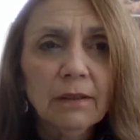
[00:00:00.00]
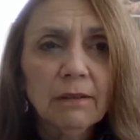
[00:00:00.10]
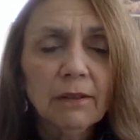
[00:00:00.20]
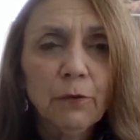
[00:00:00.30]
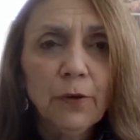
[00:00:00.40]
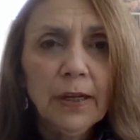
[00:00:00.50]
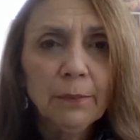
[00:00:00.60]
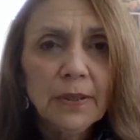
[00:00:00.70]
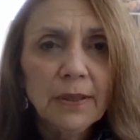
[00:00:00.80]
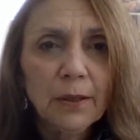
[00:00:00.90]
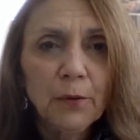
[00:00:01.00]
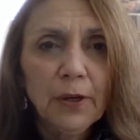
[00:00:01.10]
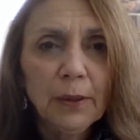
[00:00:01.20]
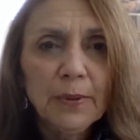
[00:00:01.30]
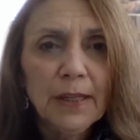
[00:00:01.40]
cramps, the
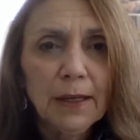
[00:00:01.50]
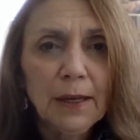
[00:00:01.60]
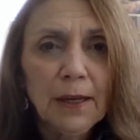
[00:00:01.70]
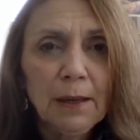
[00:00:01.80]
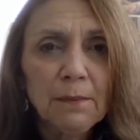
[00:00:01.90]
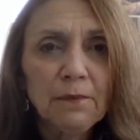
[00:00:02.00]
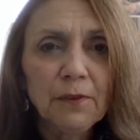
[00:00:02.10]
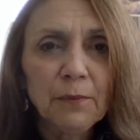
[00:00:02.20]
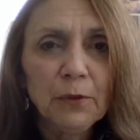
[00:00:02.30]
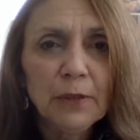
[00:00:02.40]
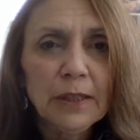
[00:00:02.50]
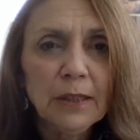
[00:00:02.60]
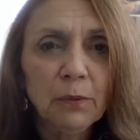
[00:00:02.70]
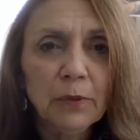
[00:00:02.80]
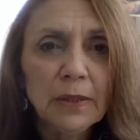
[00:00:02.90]
cramps that came from nursing,
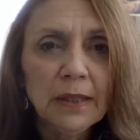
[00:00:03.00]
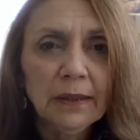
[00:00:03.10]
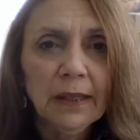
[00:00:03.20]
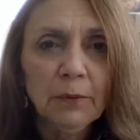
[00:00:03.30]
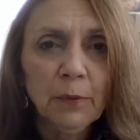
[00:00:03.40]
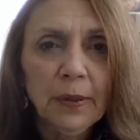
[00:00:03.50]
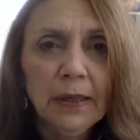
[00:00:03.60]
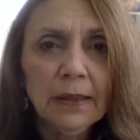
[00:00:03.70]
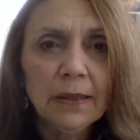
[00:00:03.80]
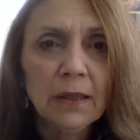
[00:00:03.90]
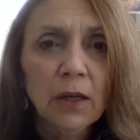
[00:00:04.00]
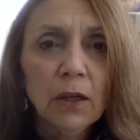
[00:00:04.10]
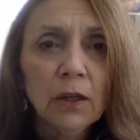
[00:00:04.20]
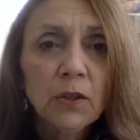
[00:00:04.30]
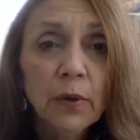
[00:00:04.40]
almost like labor pains.
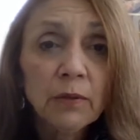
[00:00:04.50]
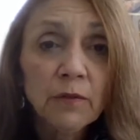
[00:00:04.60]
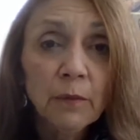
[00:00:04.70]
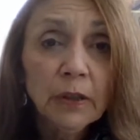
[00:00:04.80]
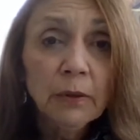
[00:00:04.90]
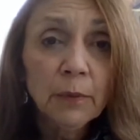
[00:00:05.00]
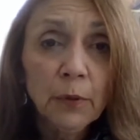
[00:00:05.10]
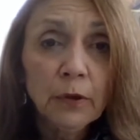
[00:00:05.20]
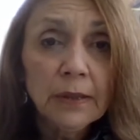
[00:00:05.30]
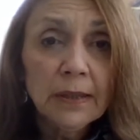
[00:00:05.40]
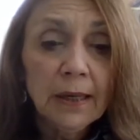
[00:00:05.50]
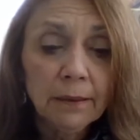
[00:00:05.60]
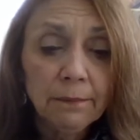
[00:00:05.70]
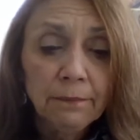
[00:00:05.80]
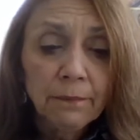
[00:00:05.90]
So I was familiar with Percocet.
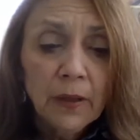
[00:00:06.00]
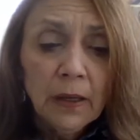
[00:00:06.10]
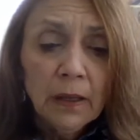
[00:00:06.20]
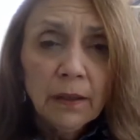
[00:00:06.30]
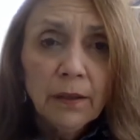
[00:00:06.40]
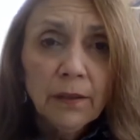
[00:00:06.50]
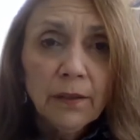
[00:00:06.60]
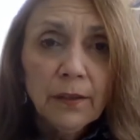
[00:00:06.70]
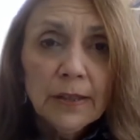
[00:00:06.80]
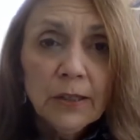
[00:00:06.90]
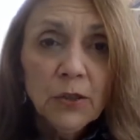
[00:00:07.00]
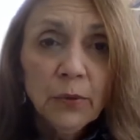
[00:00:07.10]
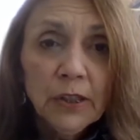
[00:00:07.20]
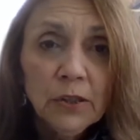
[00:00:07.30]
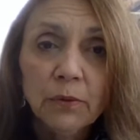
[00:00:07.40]
The
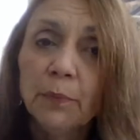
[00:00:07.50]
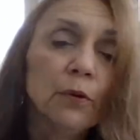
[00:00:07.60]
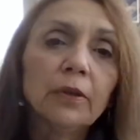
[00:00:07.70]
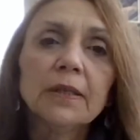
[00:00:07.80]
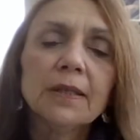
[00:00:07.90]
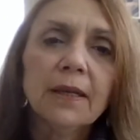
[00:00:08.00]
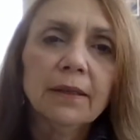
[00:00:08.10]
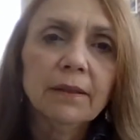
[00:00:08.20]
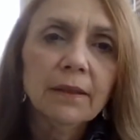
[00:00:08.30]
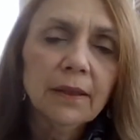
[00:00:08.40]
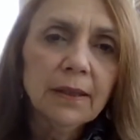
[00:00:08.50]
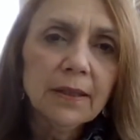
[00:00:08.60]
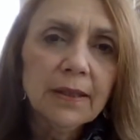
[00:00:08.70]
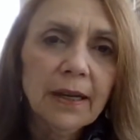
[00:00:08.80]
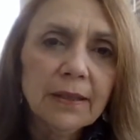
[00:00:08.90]
situation with Percocet is
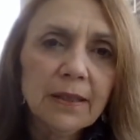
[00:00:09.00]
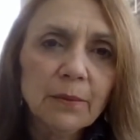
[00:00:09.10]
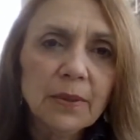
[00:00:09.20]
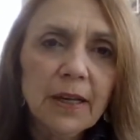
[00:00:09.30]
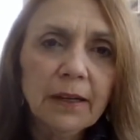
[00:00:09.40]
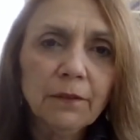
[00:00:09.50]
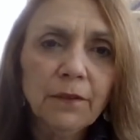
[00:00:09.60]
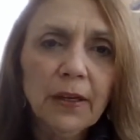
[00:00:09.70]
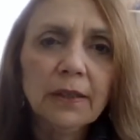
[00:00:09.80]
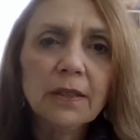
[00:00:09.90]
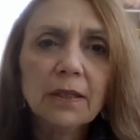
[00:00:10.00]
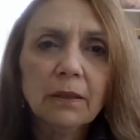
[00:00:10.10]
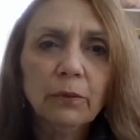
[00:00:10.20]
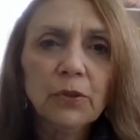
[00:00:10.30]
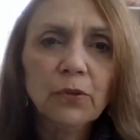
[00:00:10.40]
it has some side effects
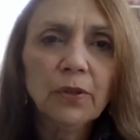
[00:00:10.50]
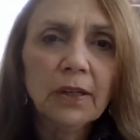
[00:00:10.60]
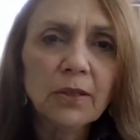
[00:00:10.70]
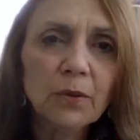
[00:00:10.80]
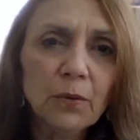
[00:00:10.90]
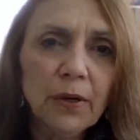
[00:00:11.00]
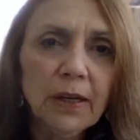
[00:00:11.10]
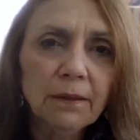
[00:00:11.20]
which are not so great,